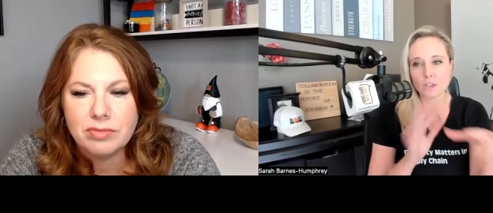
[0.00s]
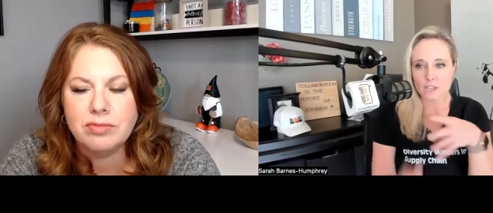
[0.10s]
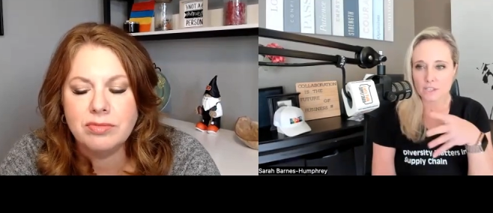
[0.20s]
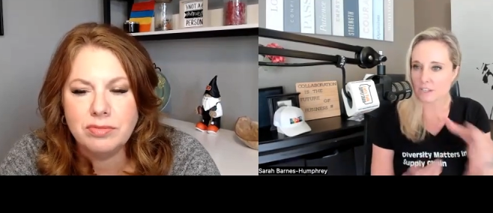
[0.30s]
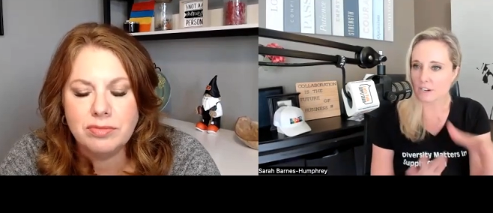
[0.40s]

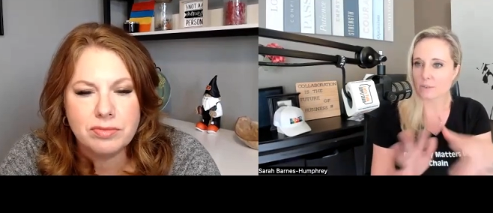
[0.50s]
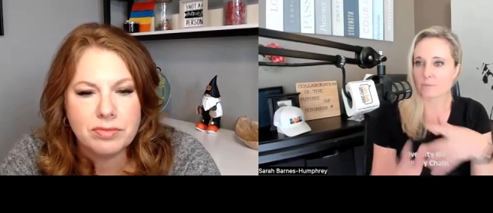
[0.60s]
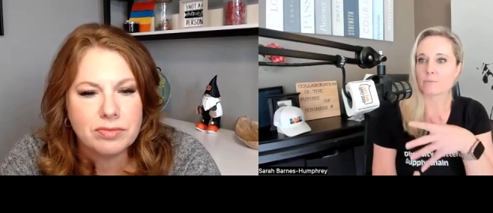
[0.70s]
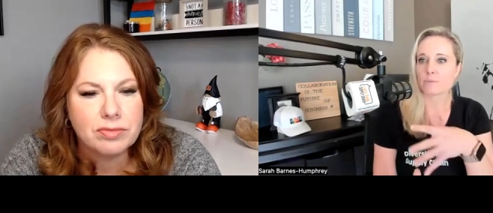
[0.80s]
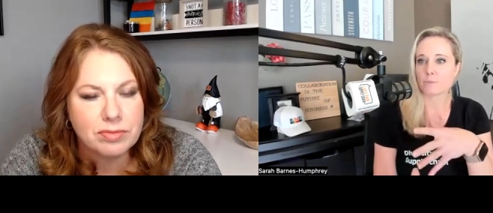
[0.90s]
Speaker 1: You mm-hmm. know,
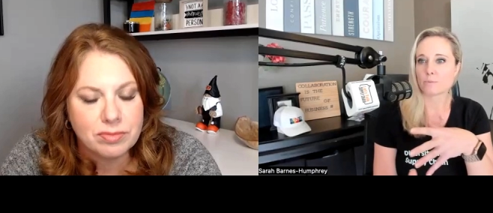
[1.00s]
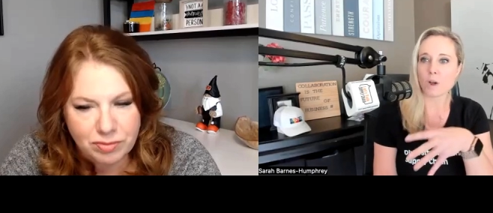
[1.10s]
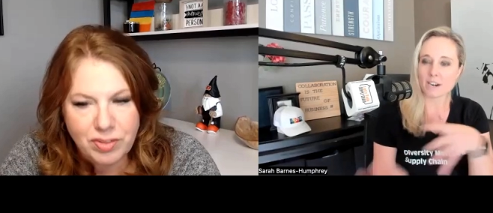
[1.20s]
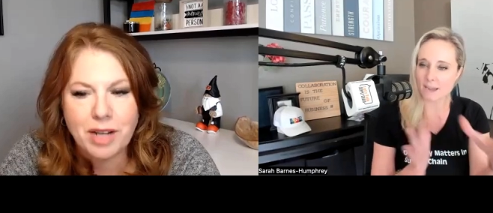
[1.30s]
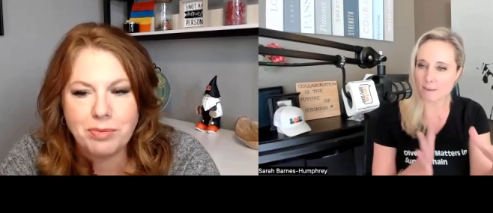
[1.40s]

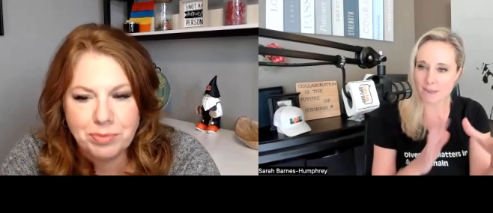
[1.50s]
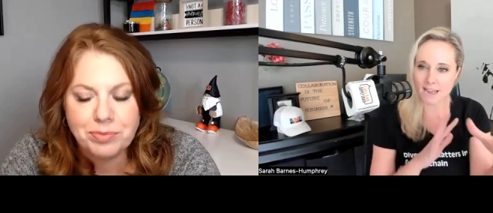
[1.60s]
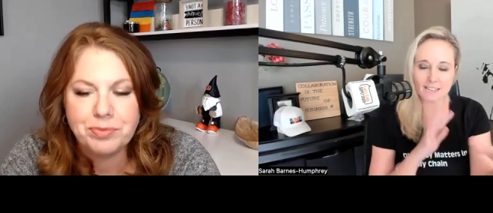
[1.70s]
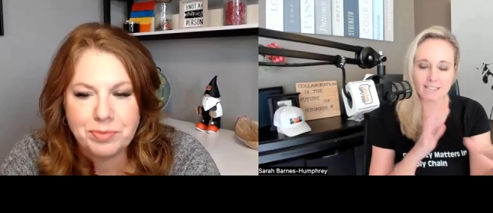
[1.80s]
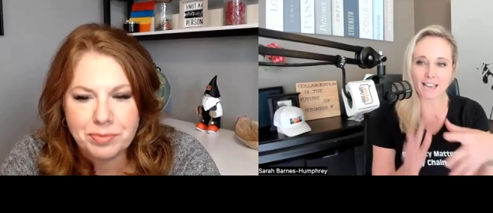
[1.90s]
want to yeah. come
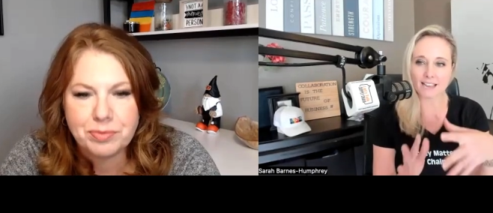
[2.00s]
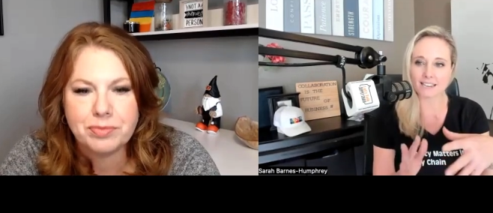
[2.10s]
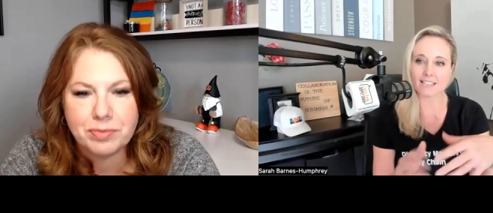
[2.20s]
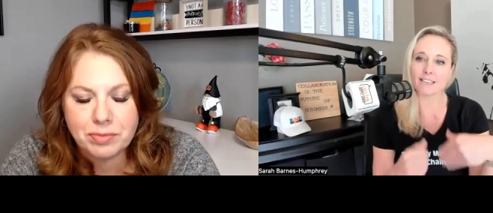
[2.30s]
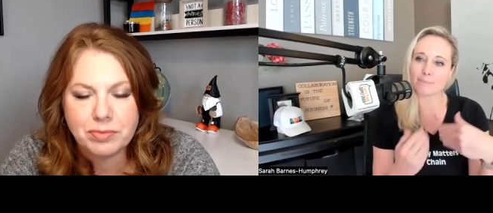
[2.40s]
back, that kind
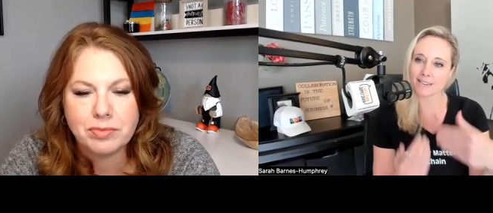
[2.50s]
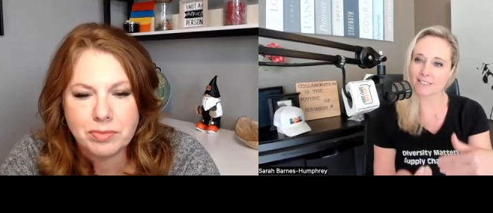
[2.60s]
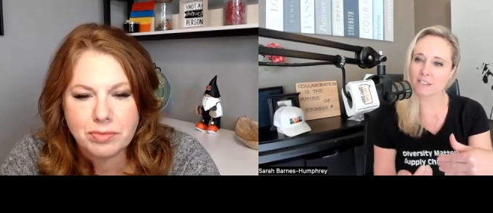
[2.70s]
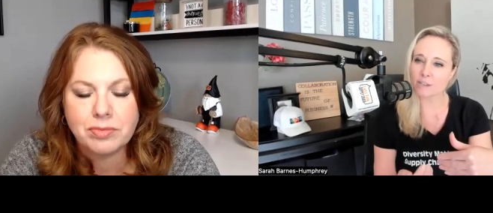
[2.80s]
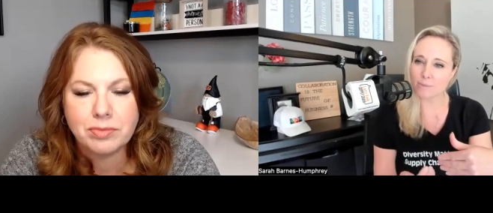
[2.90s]
of thing. But
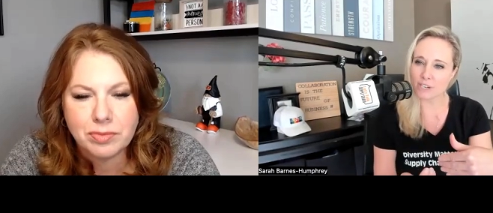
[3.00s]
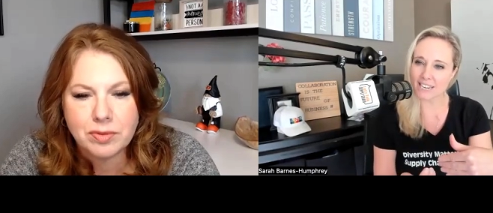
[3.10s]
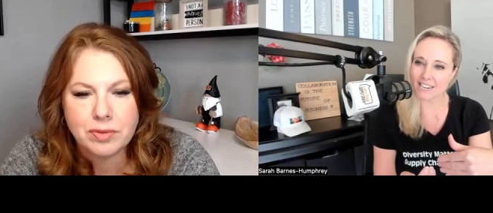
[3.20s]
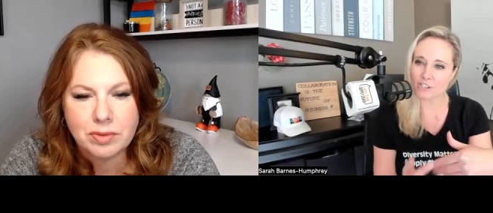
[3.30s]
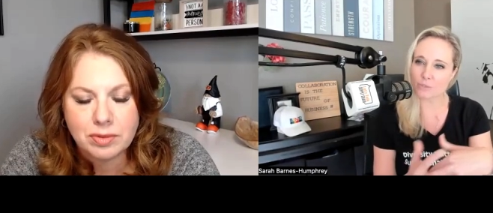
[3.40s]
the
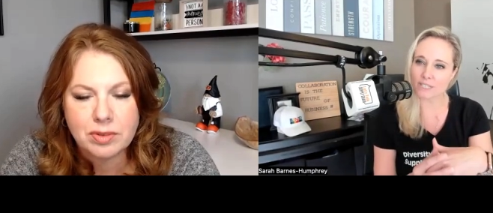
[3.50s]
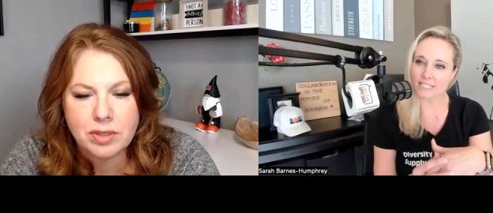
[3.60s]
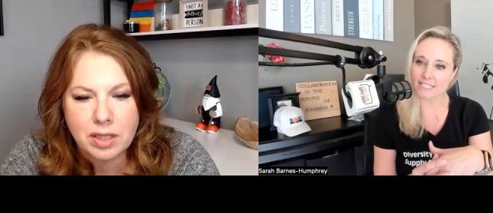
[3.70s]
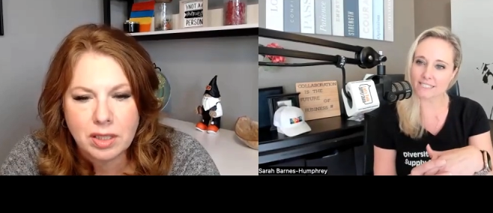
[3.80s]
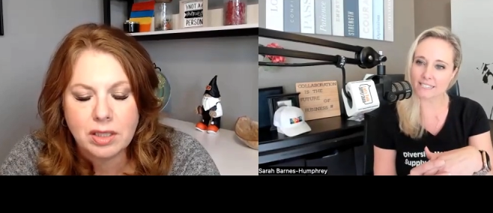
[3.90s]
communication
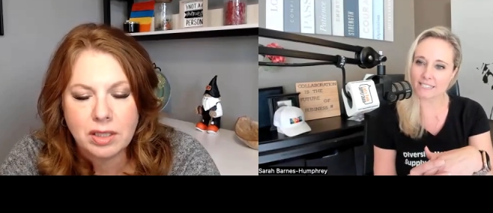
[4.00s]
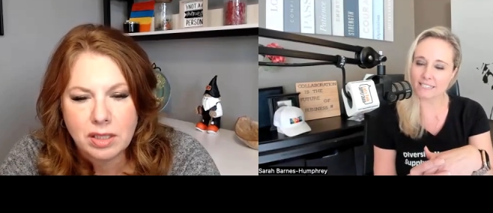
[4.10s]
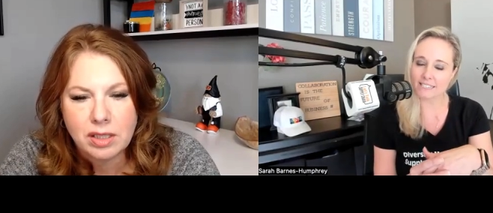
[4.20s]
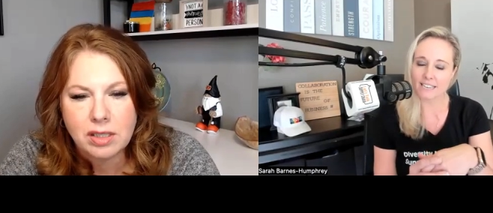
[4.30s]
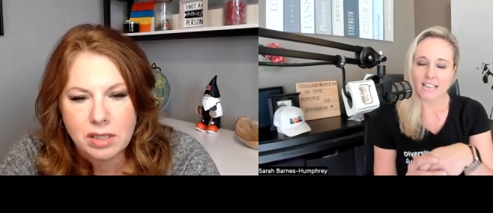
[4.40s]
really is key.